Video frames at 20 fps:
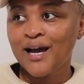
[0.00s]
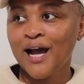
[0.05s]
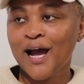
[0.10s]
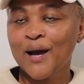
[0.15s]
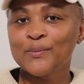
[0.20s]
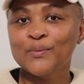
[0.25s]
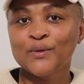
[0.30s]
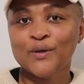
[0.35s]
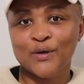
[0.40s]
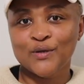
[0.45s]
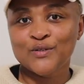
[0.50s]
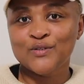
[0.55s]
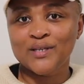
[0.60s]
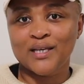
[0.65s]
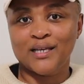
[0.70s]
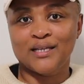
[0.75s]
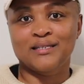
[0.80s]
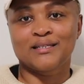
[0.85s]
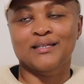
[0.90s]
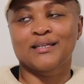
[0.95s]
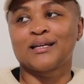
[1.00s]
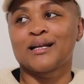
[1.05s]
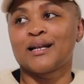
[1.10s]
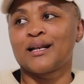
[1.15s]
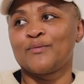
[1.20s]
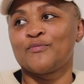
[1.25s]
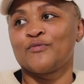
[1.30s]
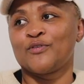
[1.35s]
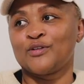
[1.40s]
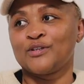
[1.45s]
I'm going to insert a
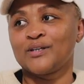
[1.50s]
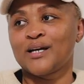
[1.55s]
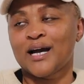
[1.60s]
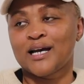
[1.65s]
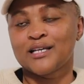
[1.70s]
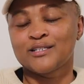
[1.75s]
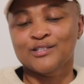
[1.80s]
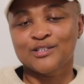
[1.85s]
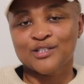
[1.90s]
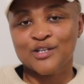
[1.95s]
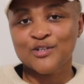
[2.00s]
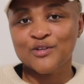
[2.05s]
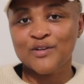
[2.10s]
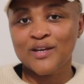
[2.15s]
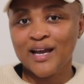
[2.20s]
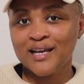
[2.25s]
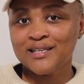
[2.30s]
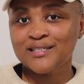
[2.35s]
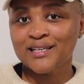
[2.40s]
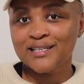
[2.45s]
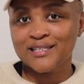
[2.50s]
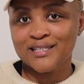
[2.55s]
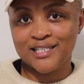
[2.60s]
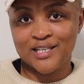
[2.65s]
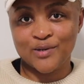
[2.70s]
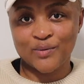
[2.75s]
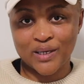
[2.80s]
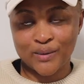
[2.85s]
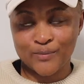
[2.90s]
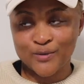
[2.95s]
clip for you guys just so you guys can
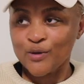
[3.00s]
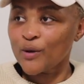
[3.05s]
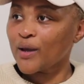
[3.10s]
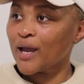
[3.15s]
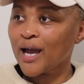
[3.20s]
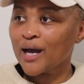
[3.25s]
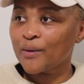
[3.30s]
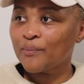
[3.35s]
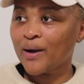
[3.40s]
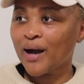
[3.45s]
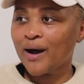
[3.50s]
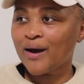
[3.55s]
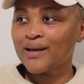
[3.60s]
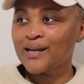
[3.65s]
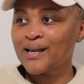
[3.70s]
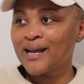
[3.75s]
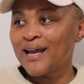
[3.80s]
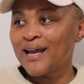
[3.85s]
see what I'm talking about